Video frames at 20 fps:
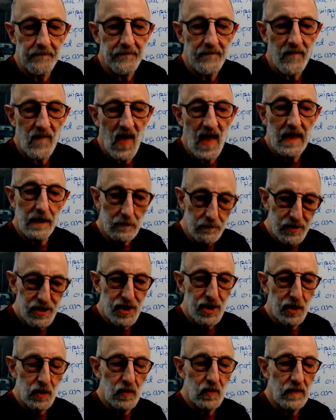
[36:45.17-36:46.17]
helps
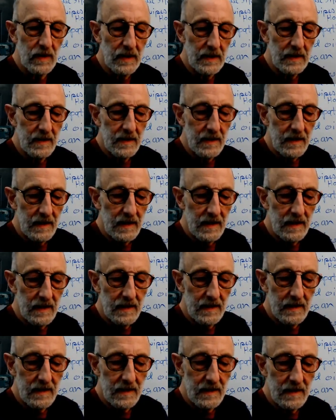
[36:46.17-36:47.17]
you,
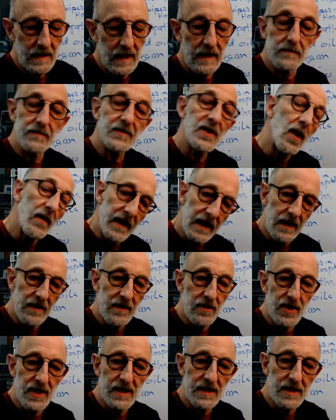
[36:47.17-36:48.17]
helps all the other
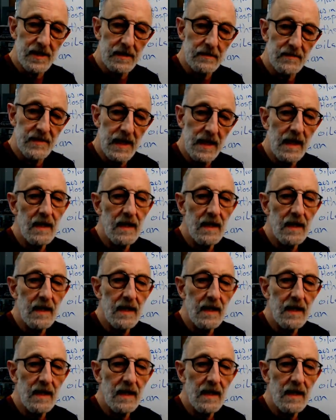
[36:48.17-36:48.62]
systems